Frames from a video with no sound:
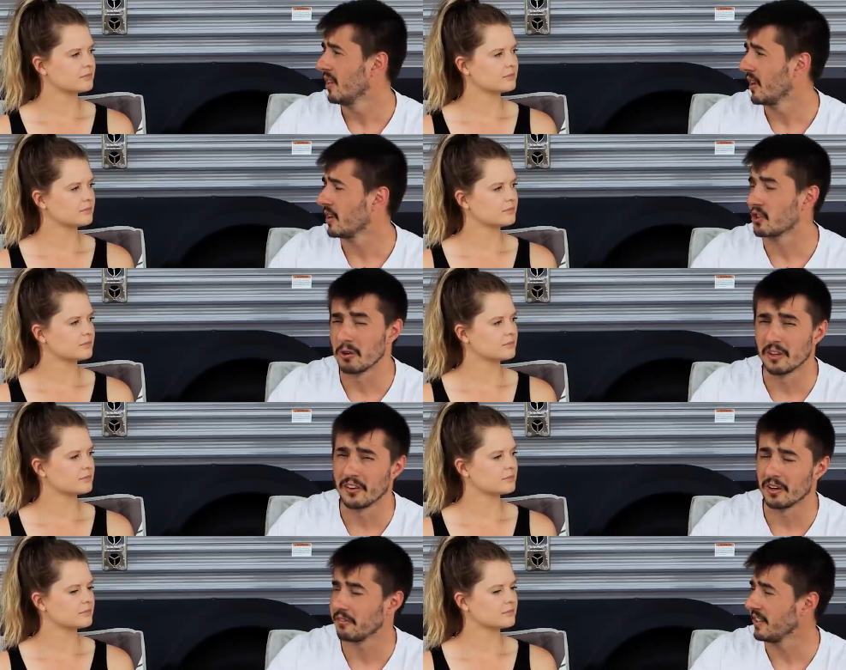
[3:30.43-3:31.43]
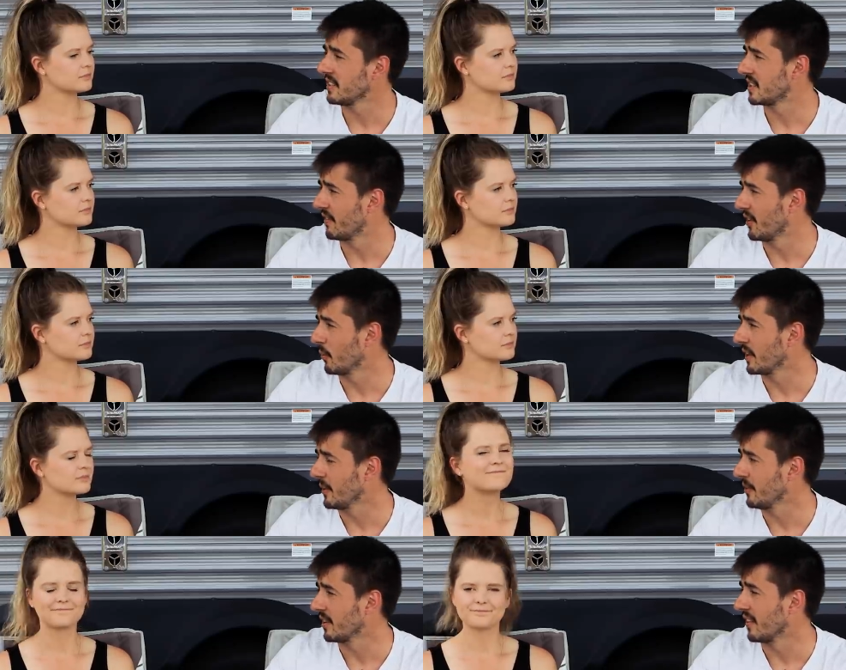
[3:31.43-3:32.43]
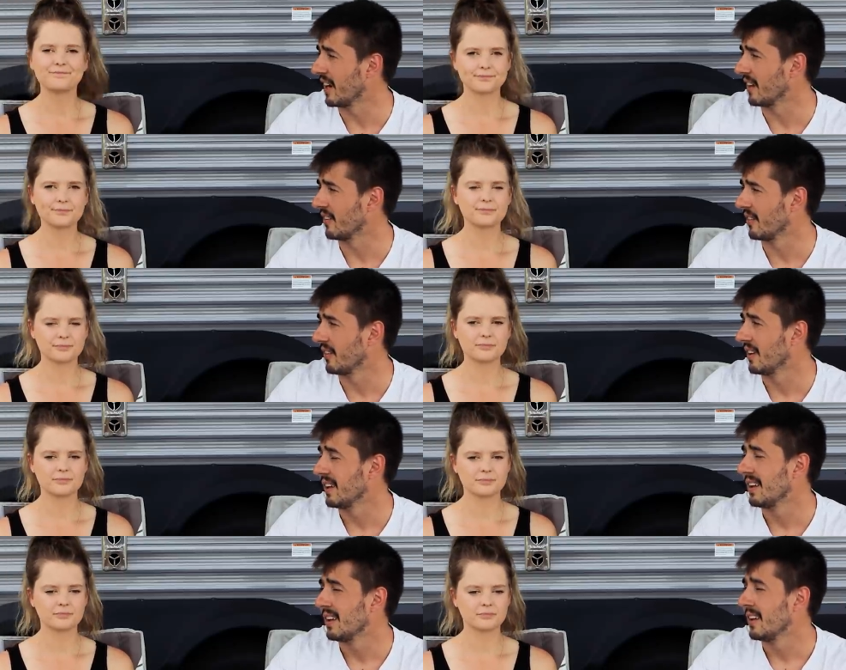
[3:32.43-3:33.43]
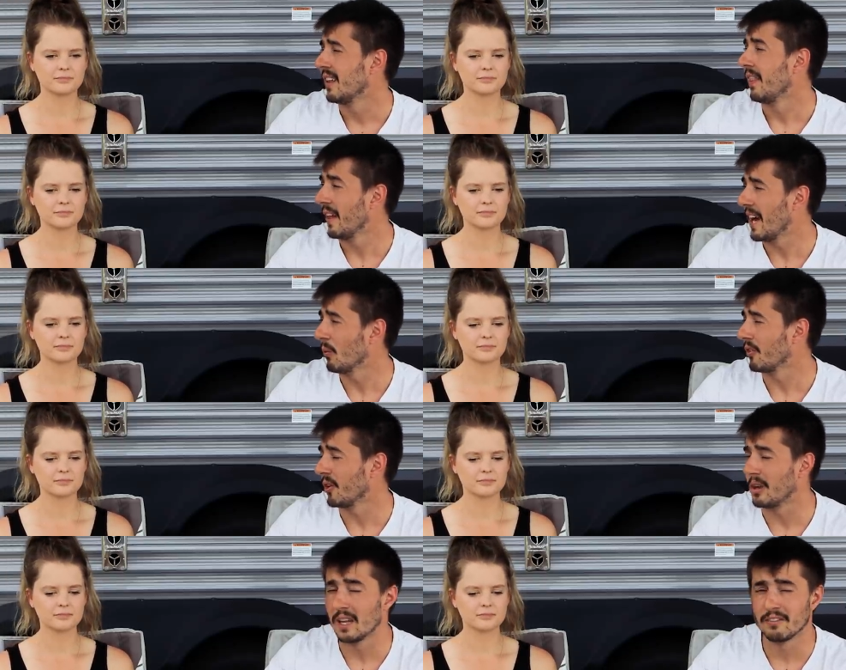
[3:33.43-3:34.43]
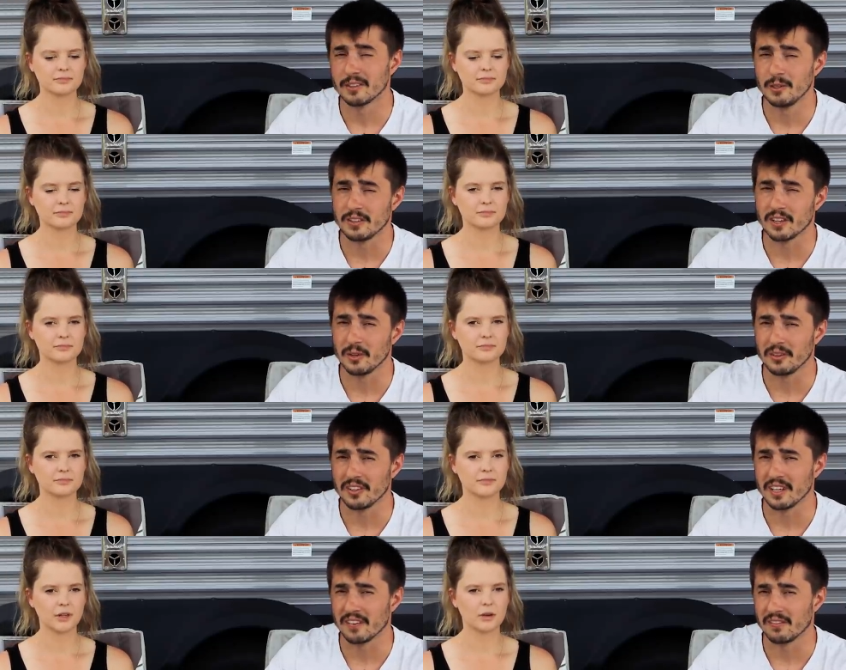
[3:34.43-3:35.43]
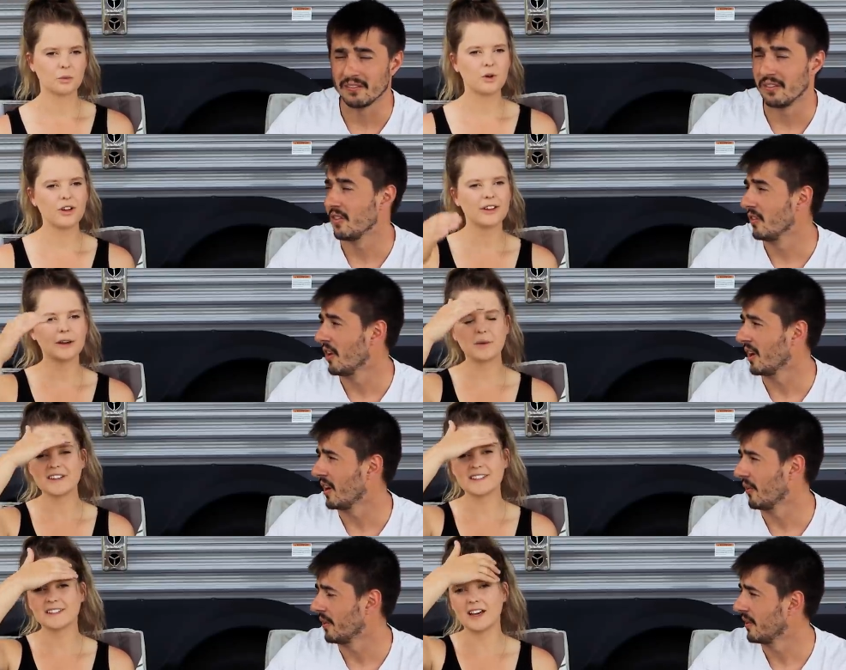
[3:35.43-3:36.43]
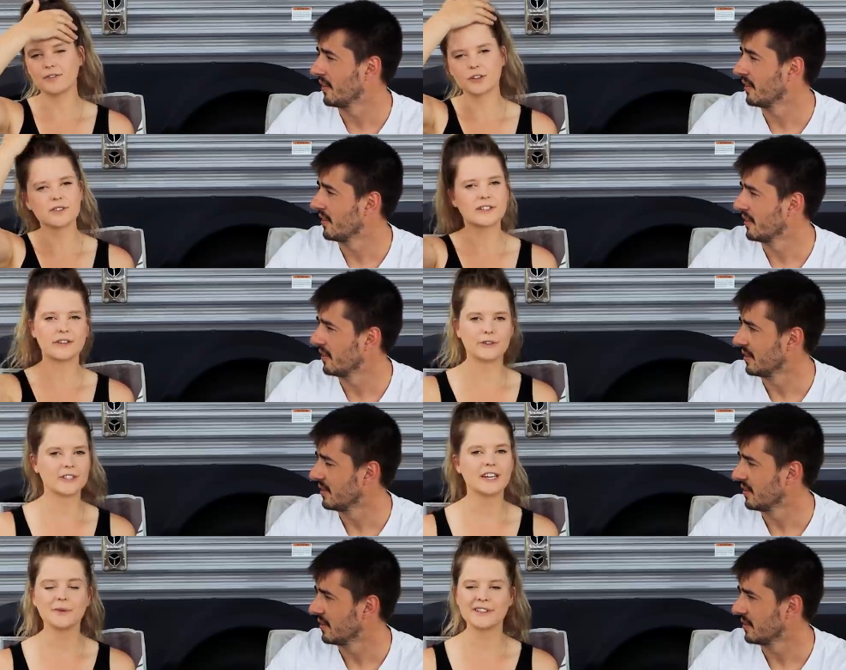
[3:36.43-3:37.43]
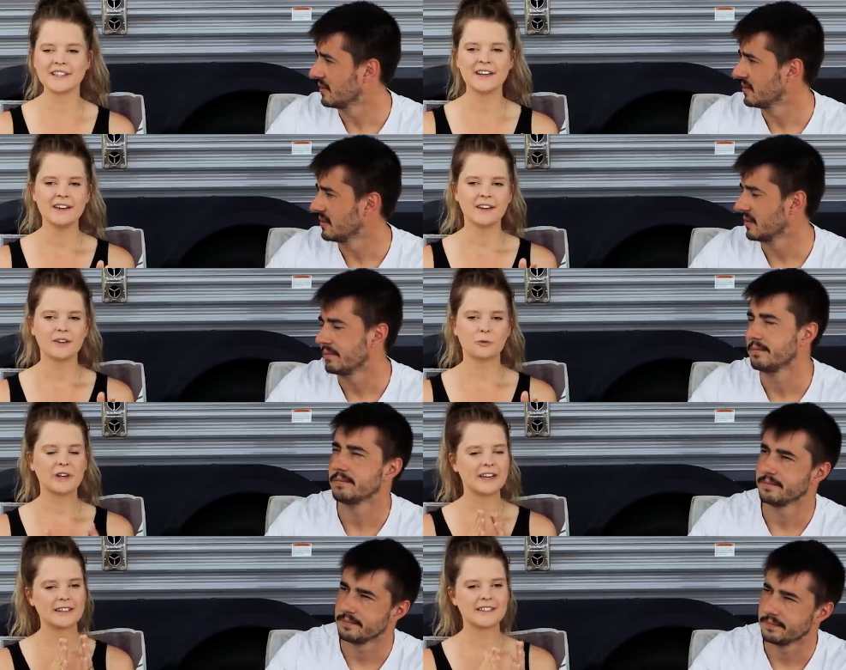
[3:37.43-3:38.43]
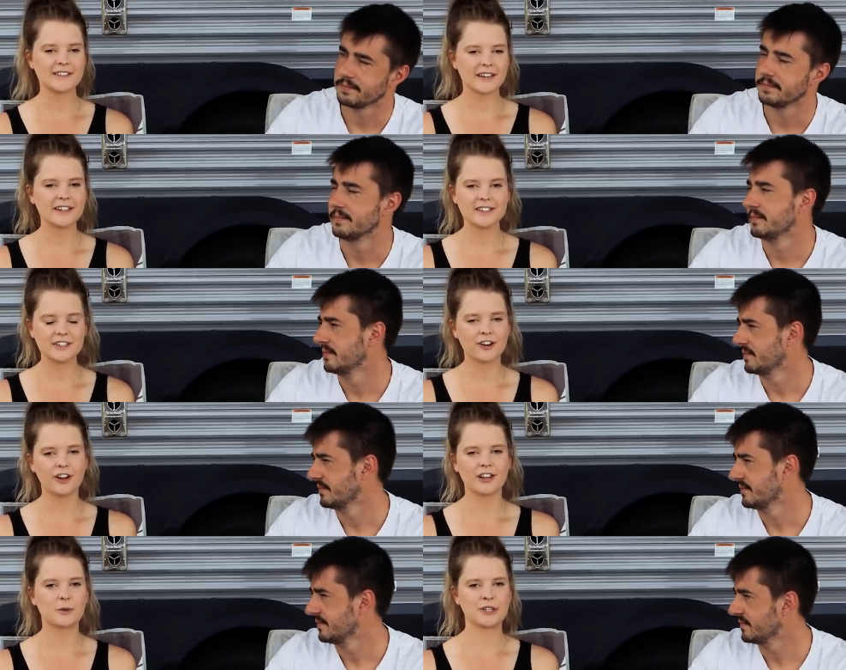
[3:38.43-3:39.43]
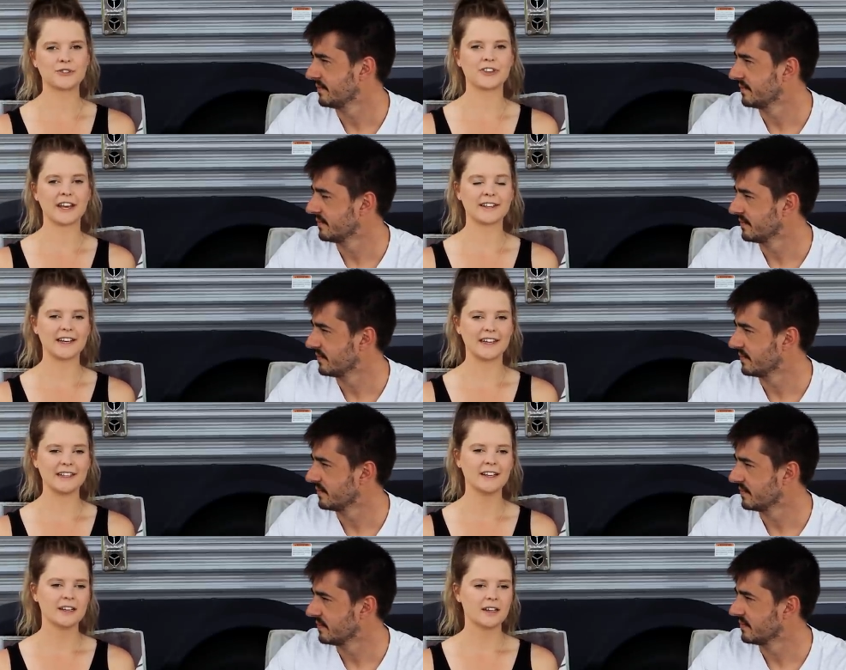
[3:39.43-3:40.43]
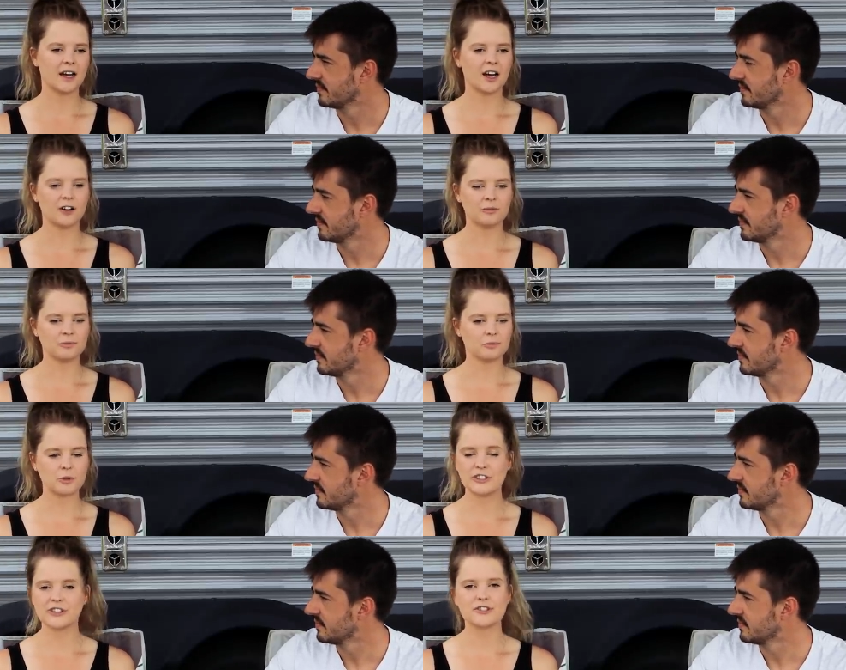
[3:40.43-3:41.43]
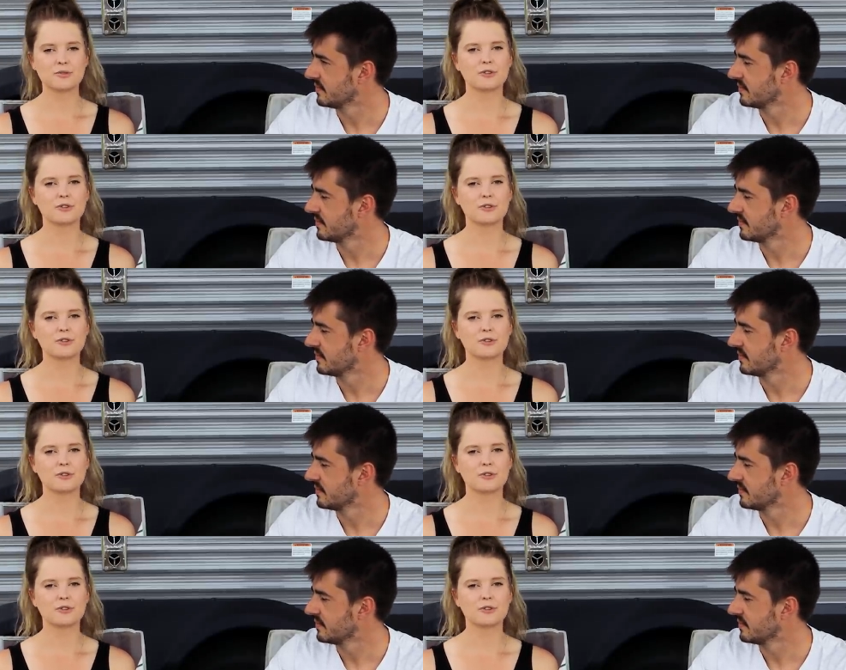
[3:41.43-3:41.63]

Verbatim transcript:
Speaker 1: a lot of drill and RV stuff that we use in there, and that was all left loosey-goosey. And
Speaker 2: well, it wasn't left loosey-goosey. It was, we had decided to call it quits for that night. We just